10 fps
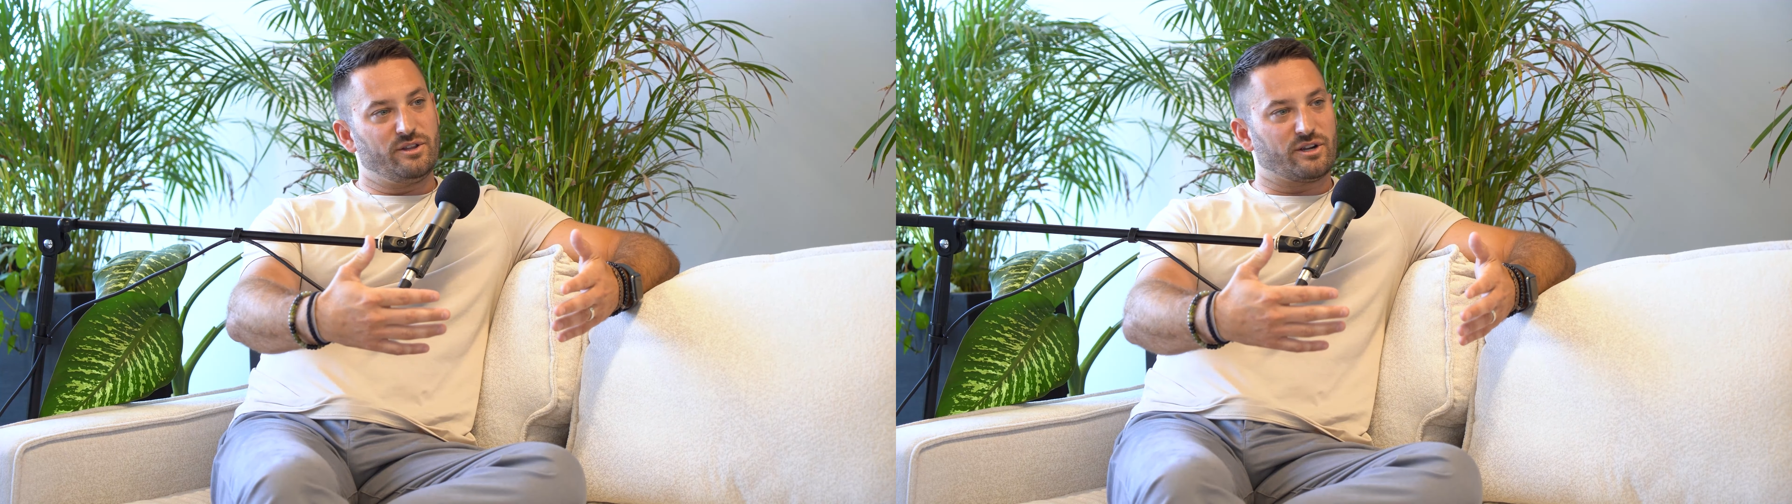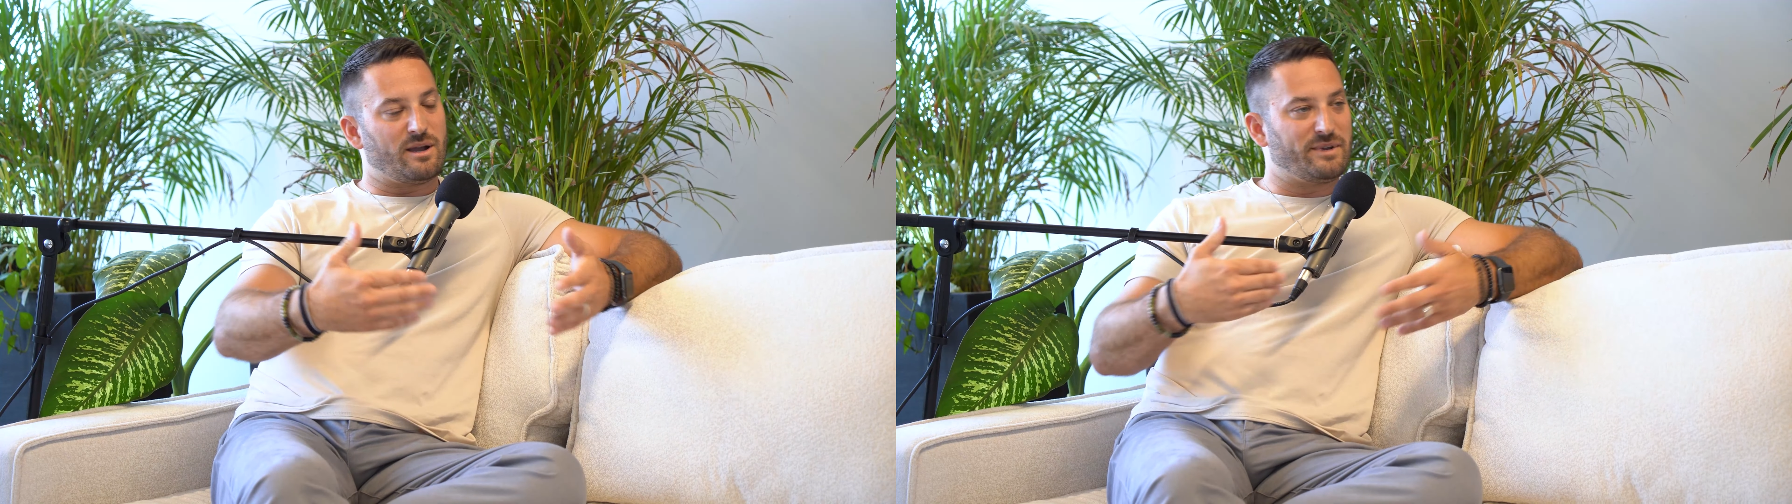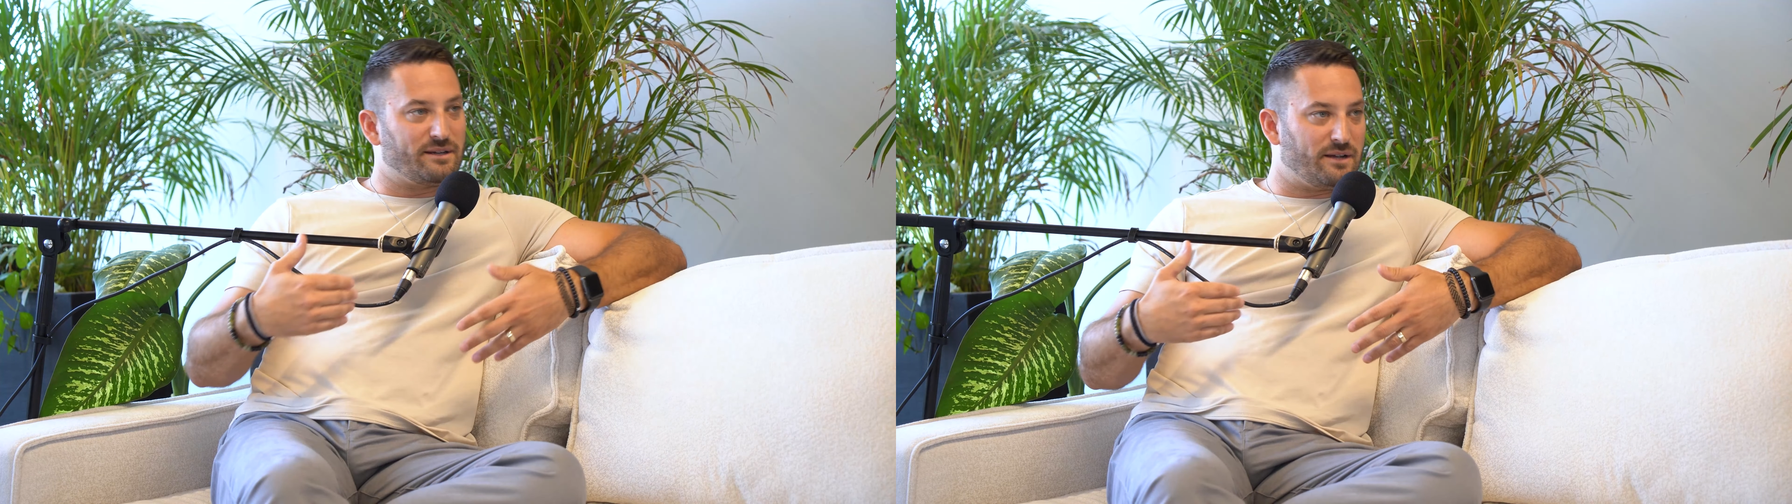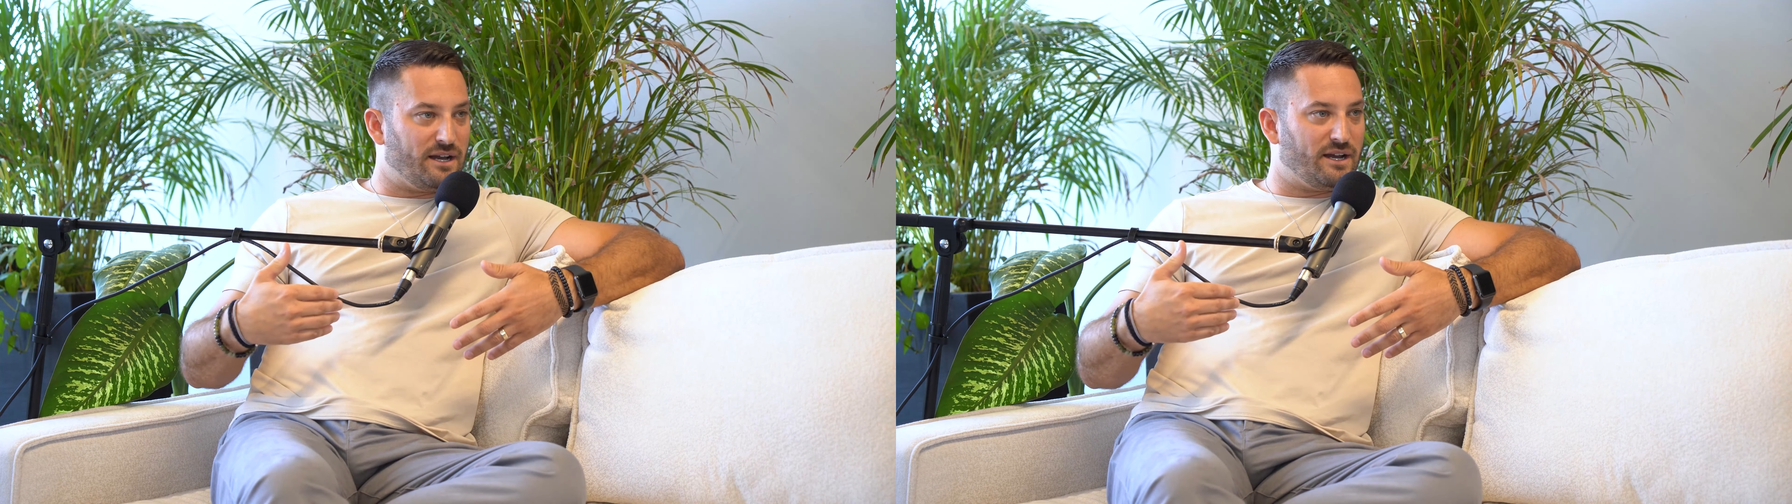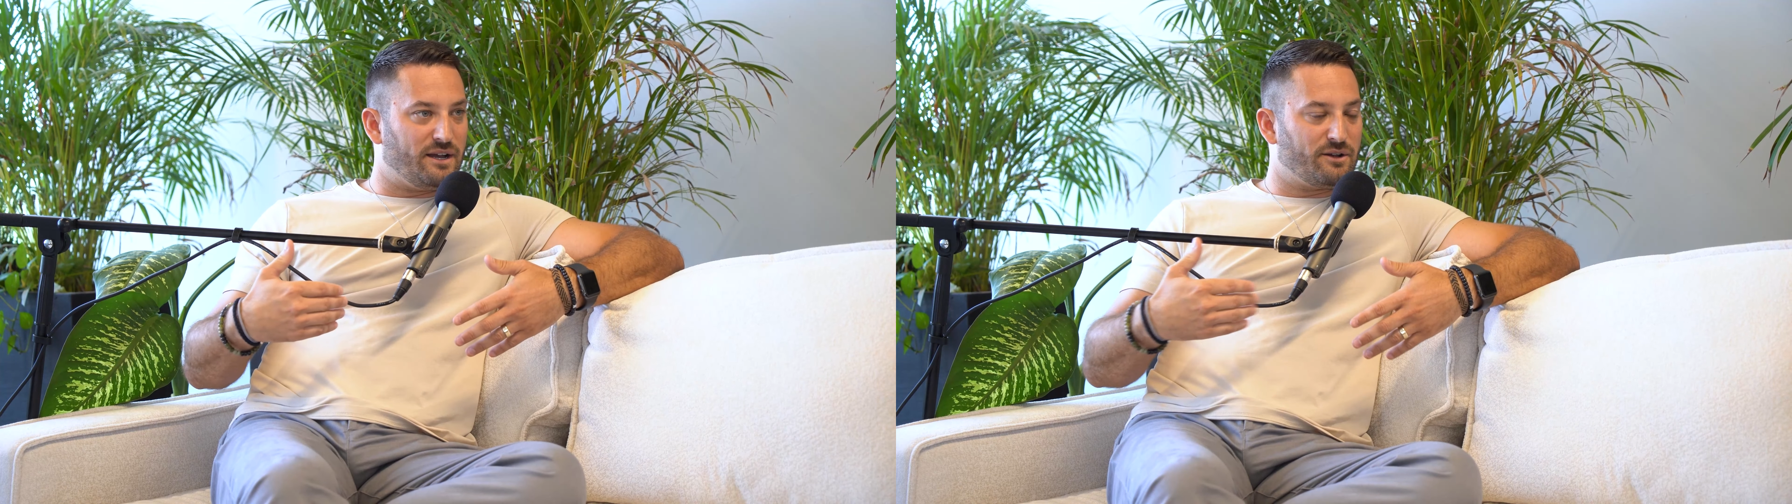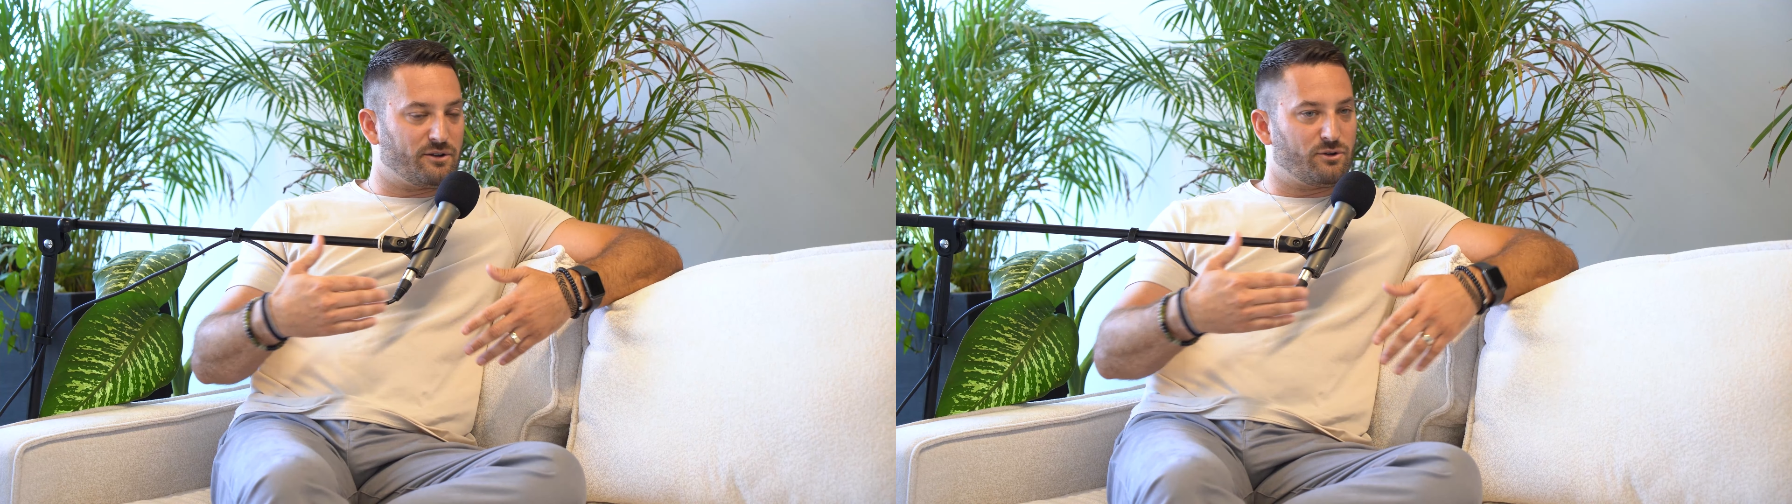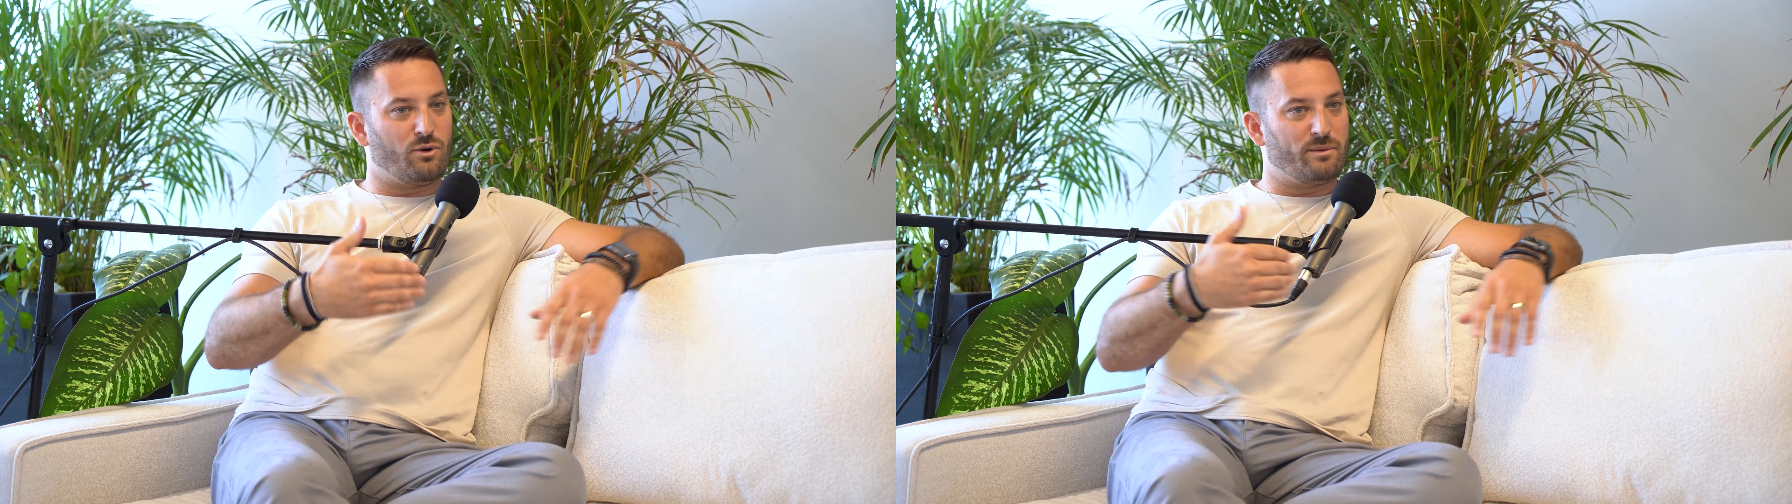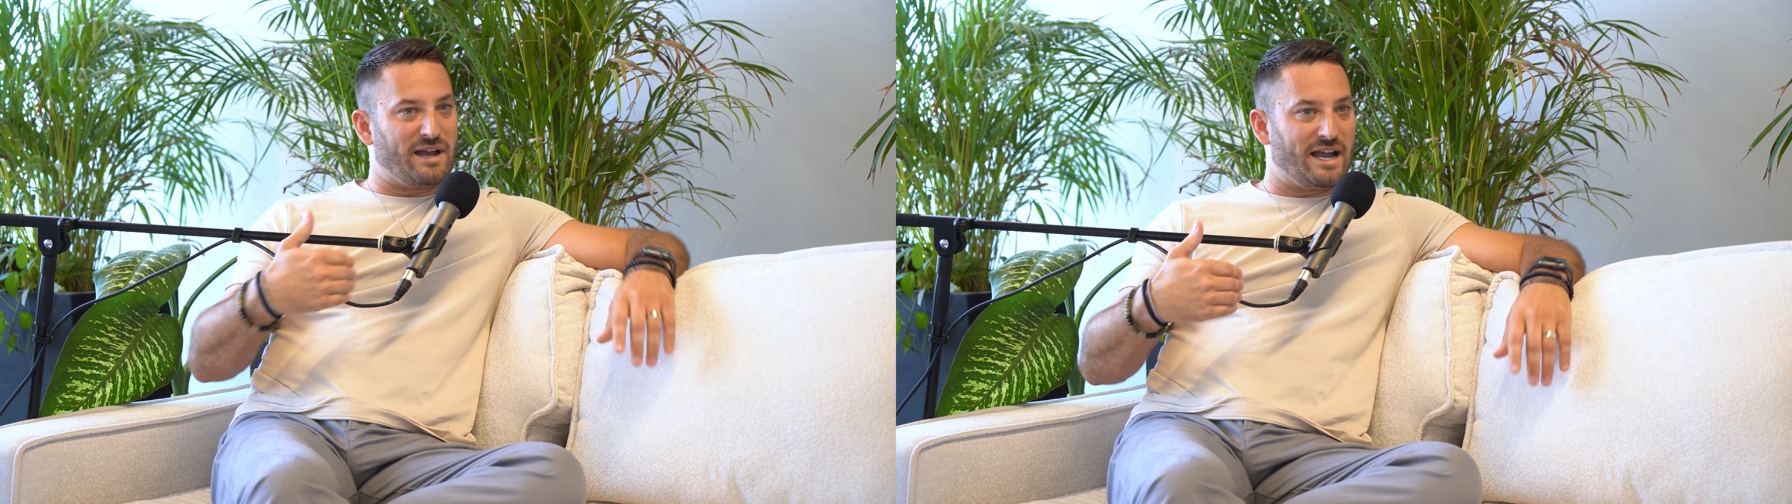coming,
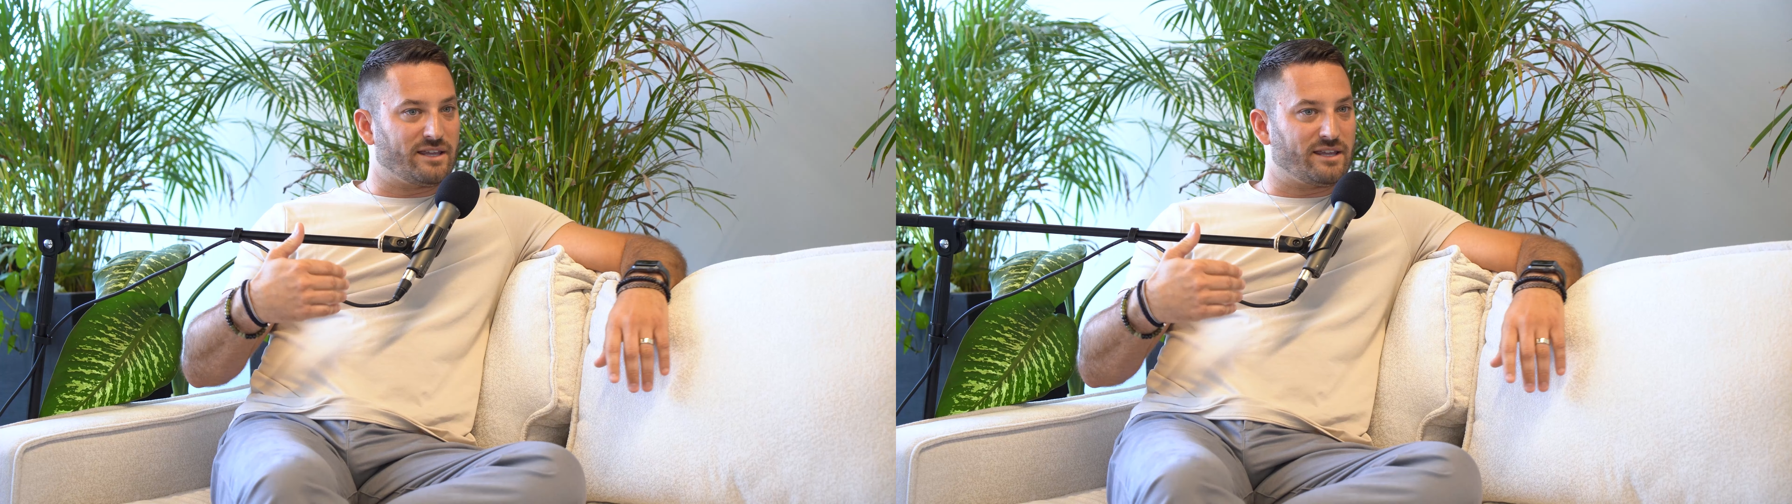going back.